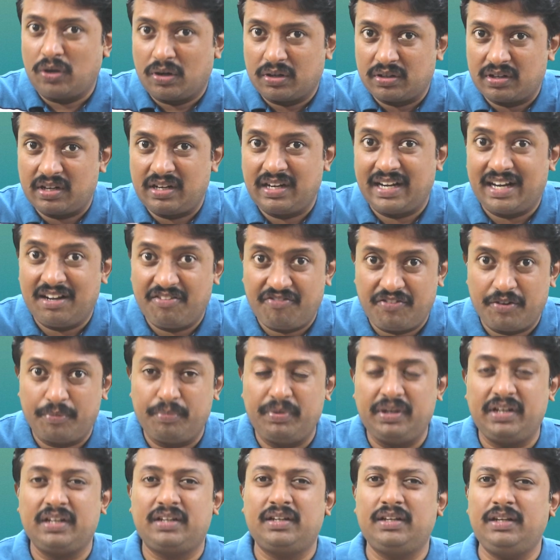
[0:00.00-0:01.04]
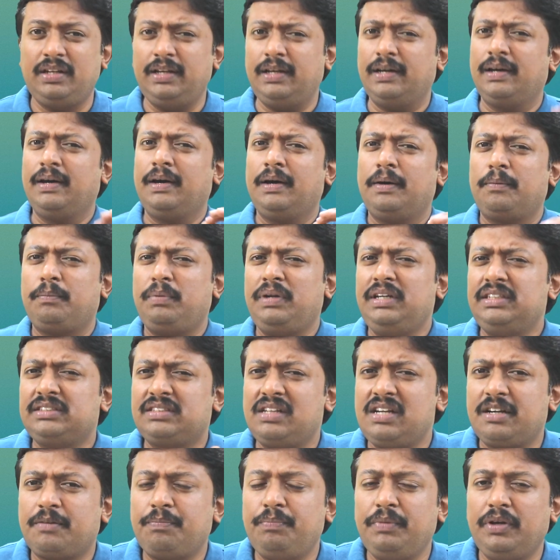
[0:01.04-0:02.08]
doctrine alphabetically. Please
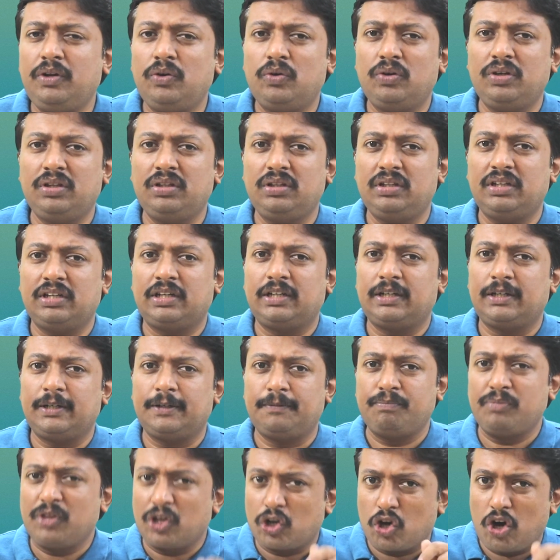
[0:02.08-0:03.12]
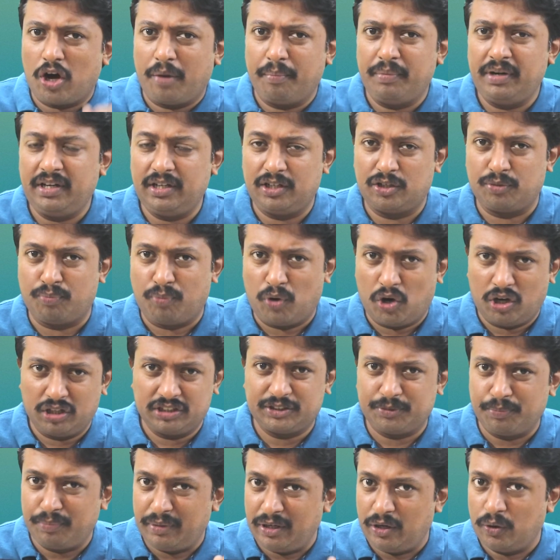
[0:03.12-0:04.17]
let me know in the comment
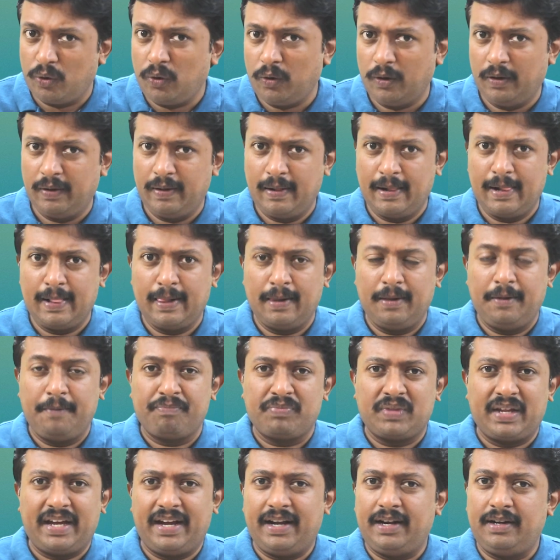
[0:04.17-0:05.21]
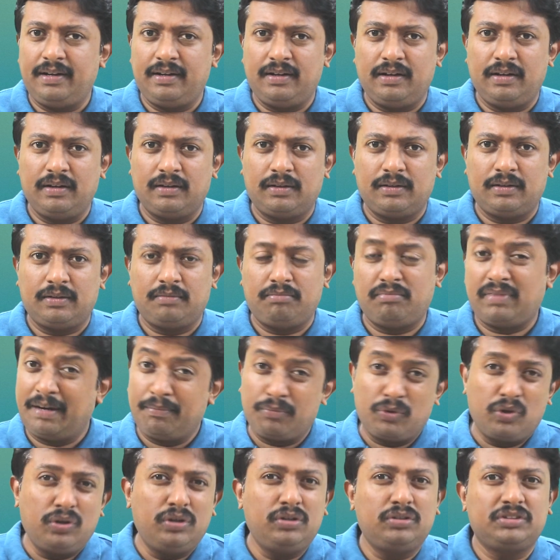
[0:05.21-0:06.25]
box below, and
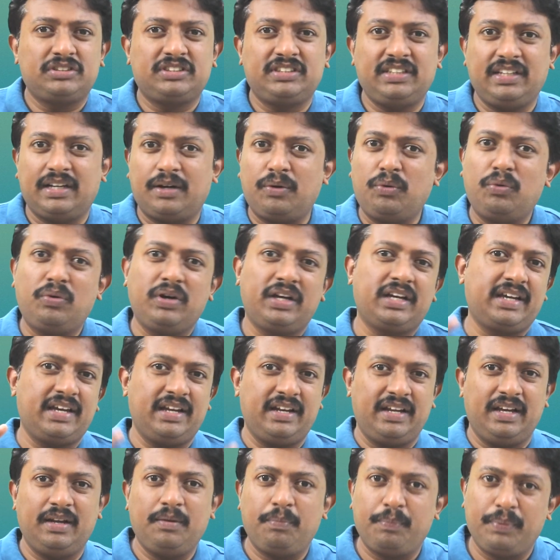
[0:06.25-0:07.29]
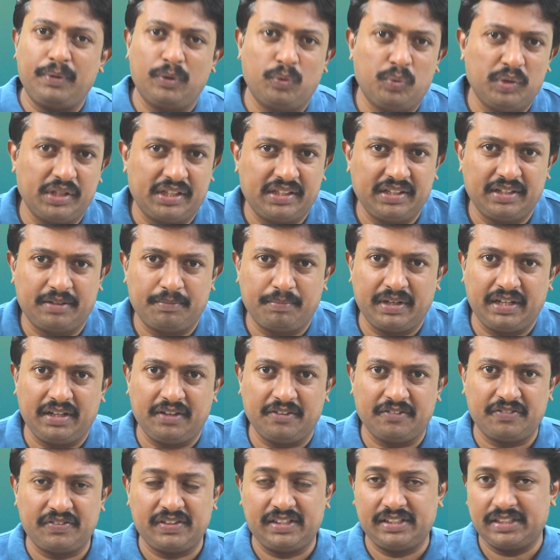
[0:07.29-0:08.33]
I'm going to see how I can help you with it, my
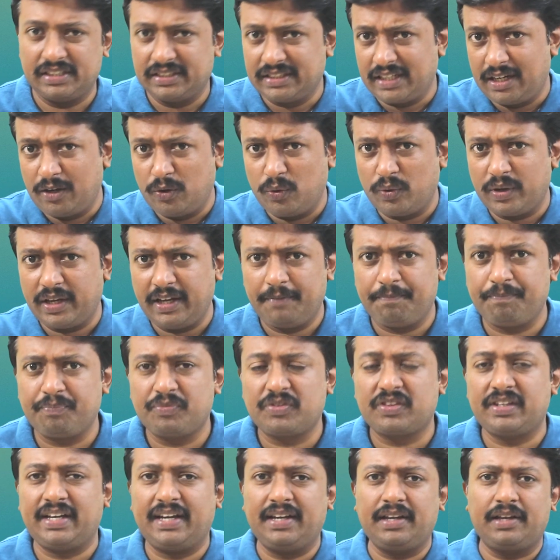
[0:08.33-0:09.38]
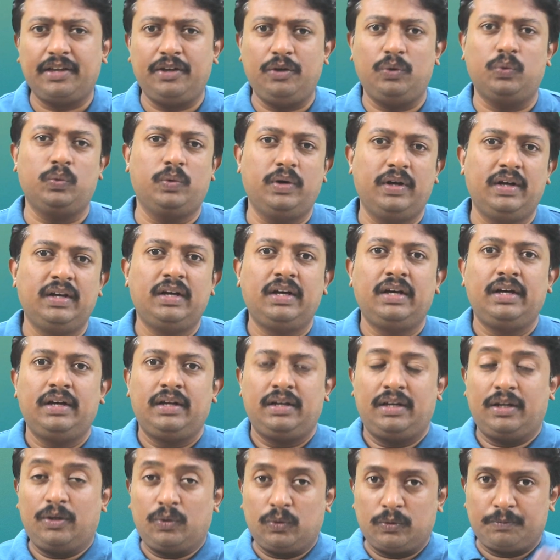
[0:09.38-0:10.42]
dear friend. Is that okay? Thank you.
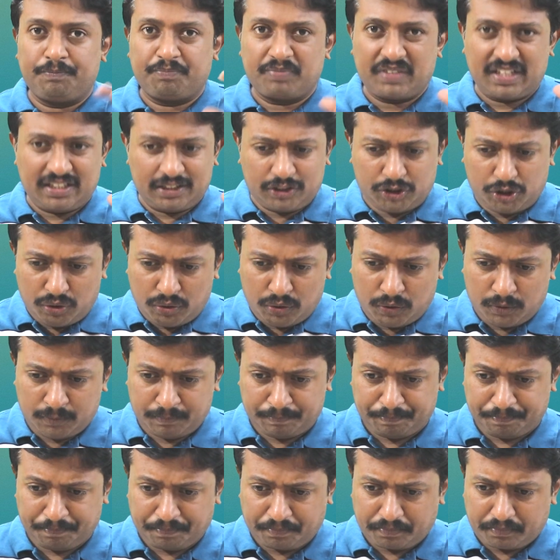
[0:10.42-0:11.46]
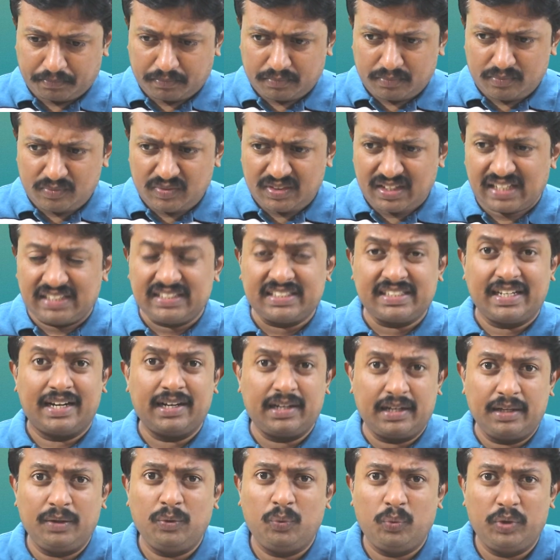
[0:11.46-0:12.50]
Now, so
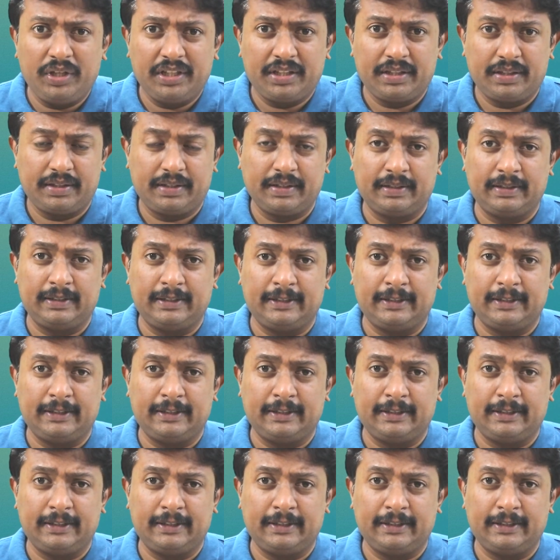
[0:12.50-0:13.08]
starting with